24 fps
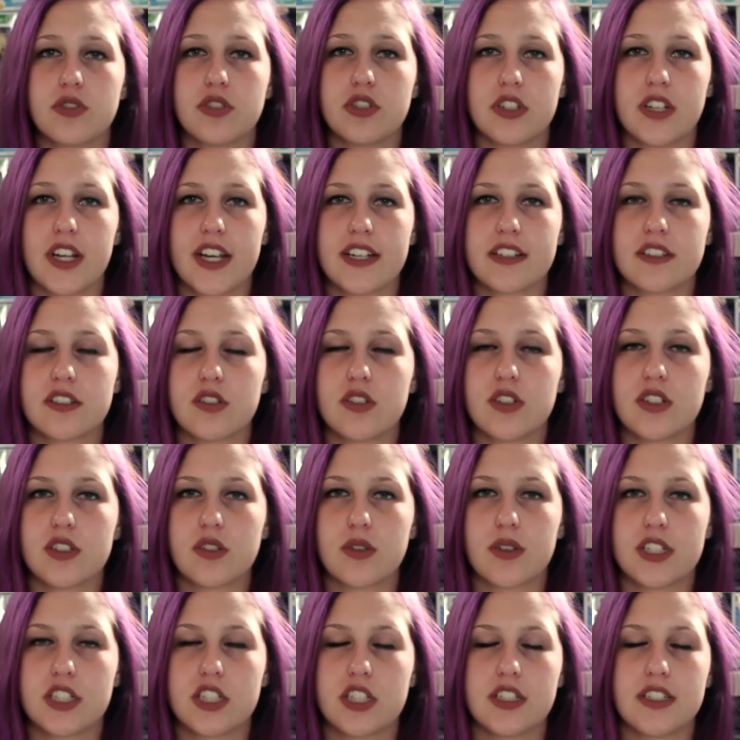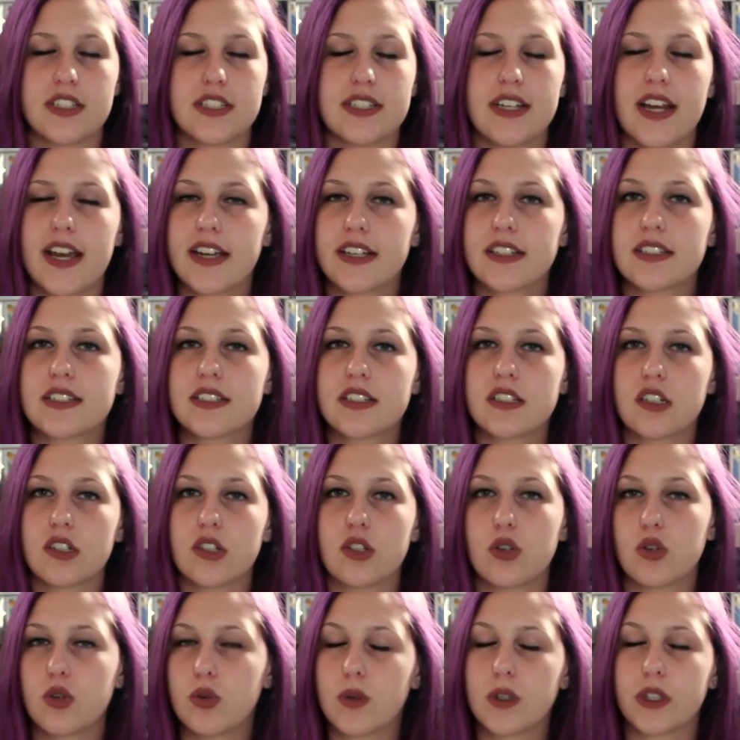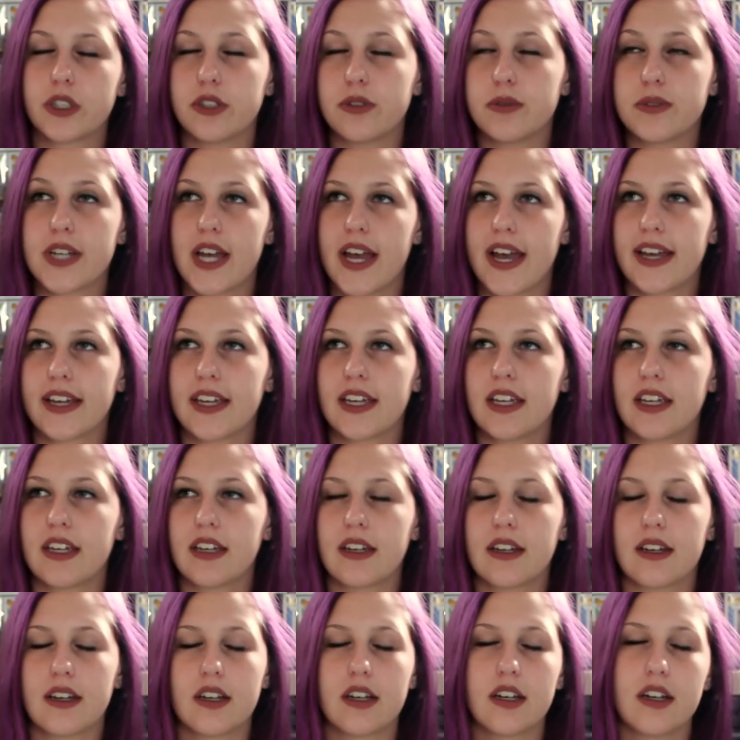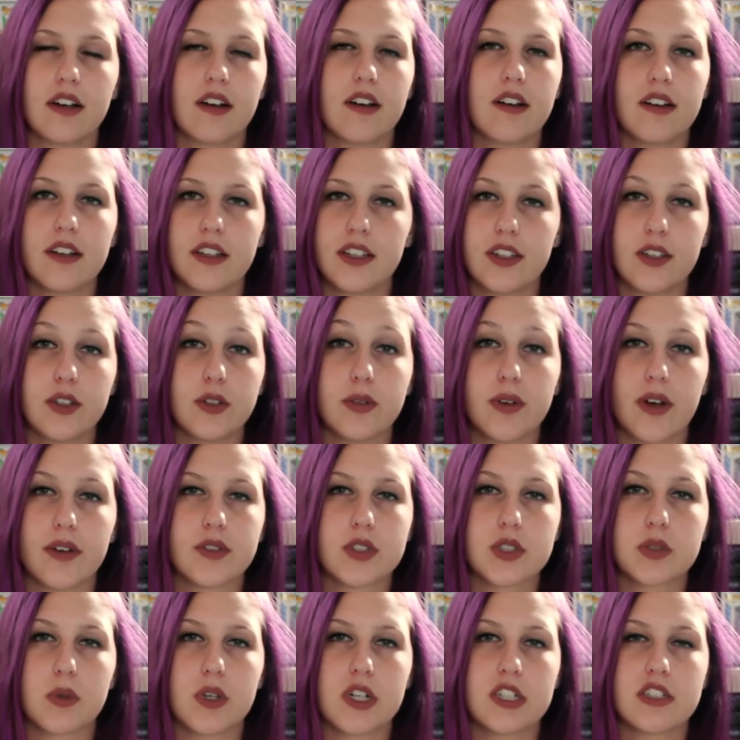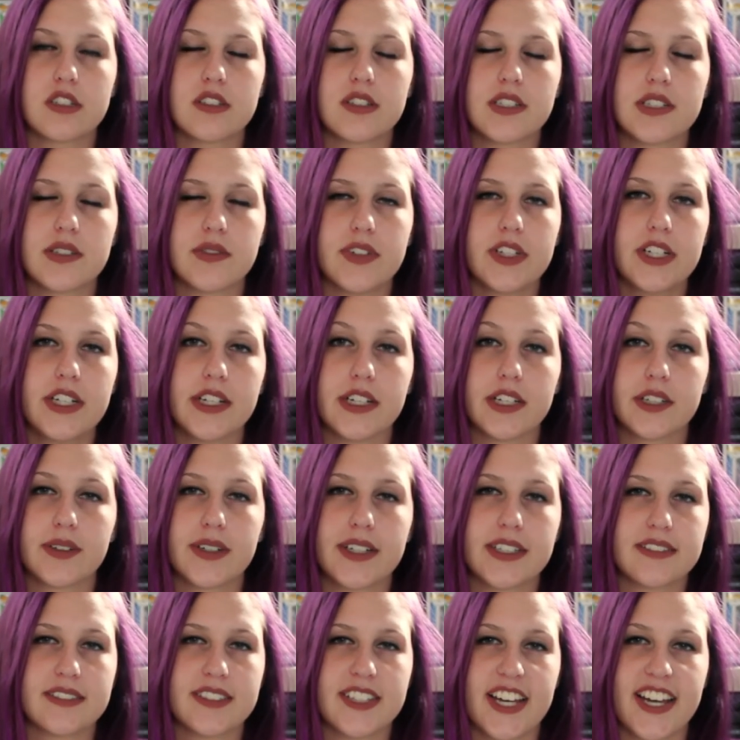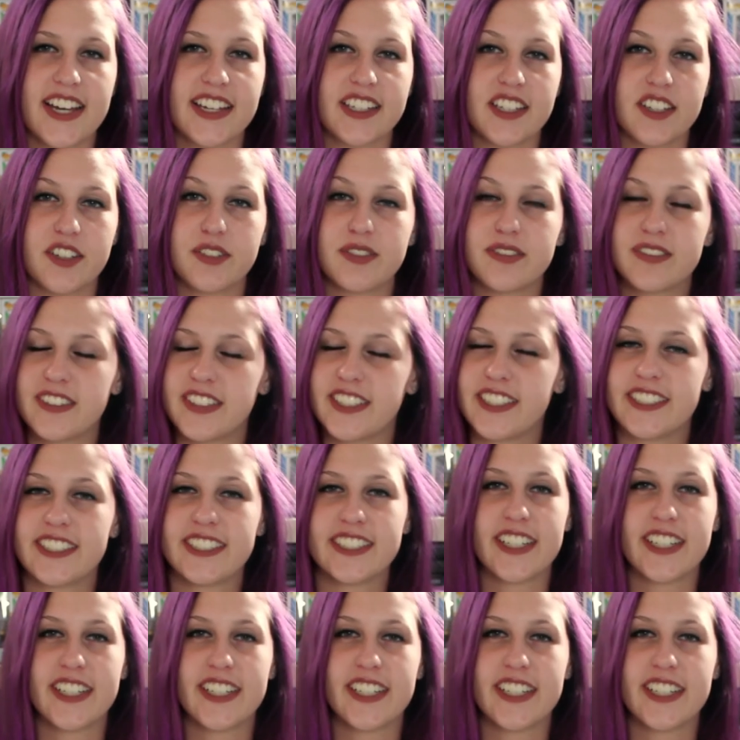should answer these questions next. Who are you tagging? Whoever's watching this video, I tag you. There you